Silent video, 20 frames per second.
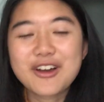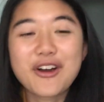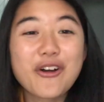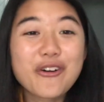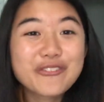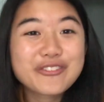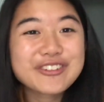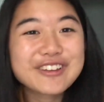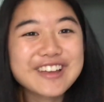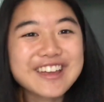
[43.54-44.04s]

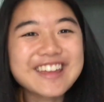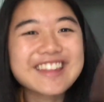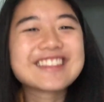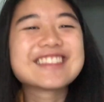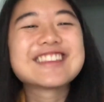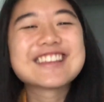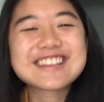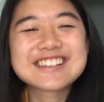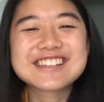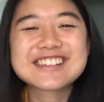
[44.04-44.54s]
hopefully
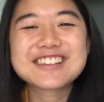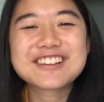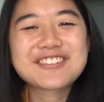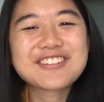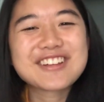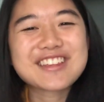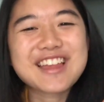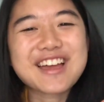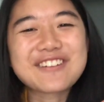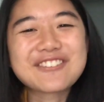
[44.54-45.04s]
this is the
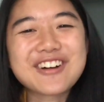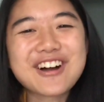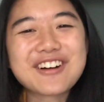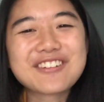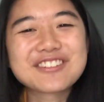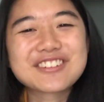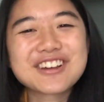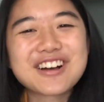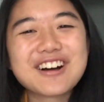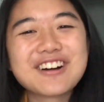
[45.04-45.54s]
one that
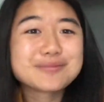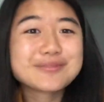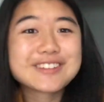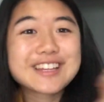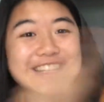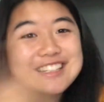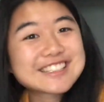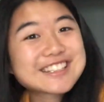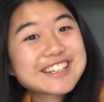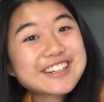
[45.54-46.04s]
pops off.
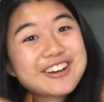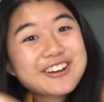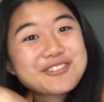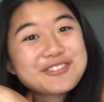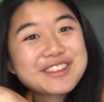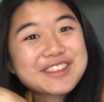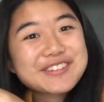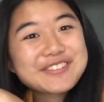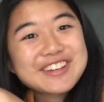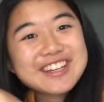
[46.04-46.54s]
Let's get on
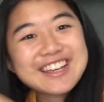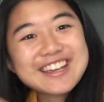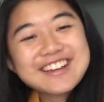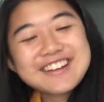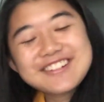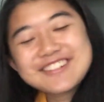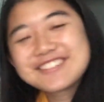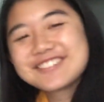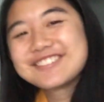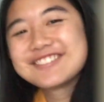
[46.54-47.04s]
with the
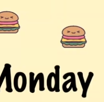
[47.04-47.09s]
video.